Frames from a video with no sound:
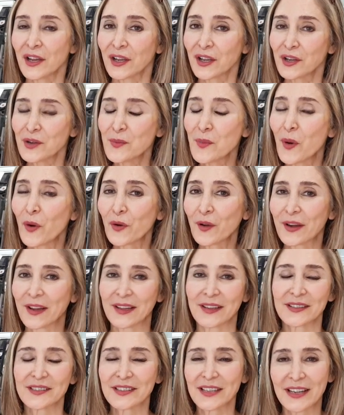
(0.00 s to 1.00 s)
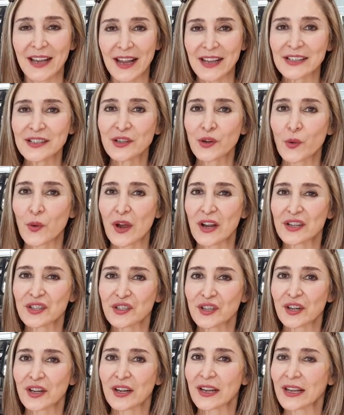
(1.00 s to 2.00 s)
Good morning. Today's
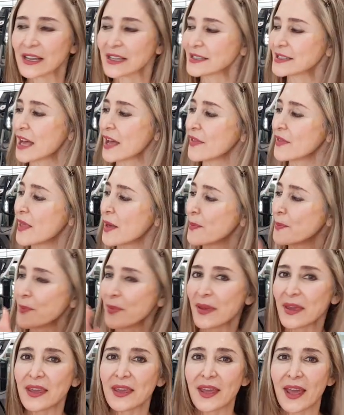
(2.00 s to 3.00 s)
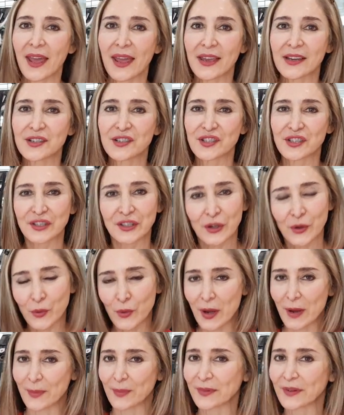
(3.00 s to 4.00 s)
question is on the pH
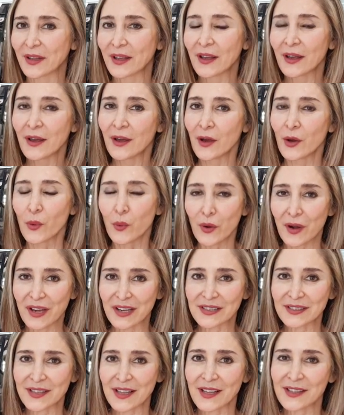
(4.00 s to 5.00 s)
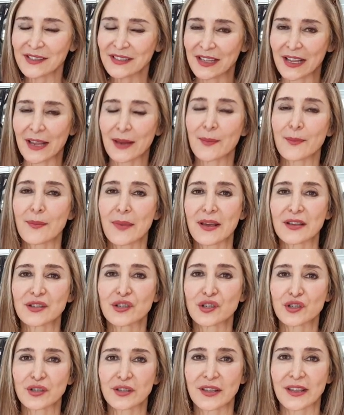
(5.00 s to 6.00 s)
script. What is this? It
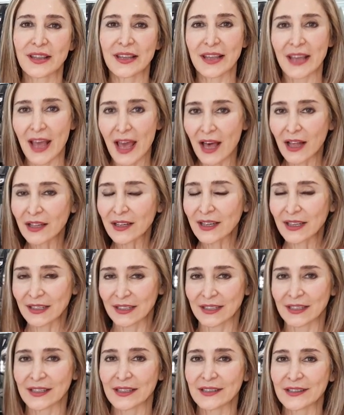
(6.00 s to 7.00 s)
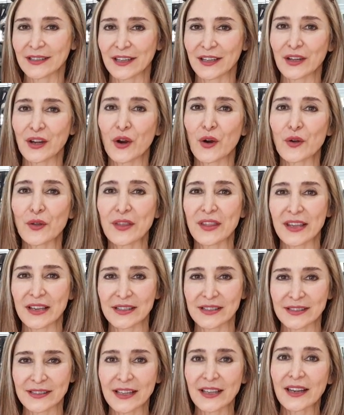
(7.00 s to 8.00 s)
measures the alkalinity or the
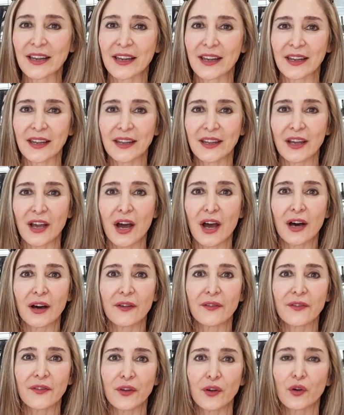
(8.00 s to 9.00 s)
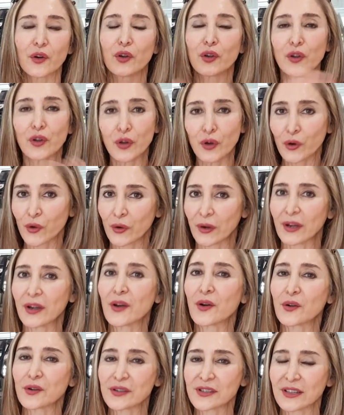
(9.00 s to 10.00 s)
acidity of your urine
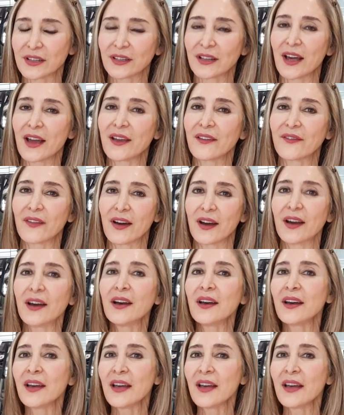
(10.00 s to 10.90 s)
or saliva.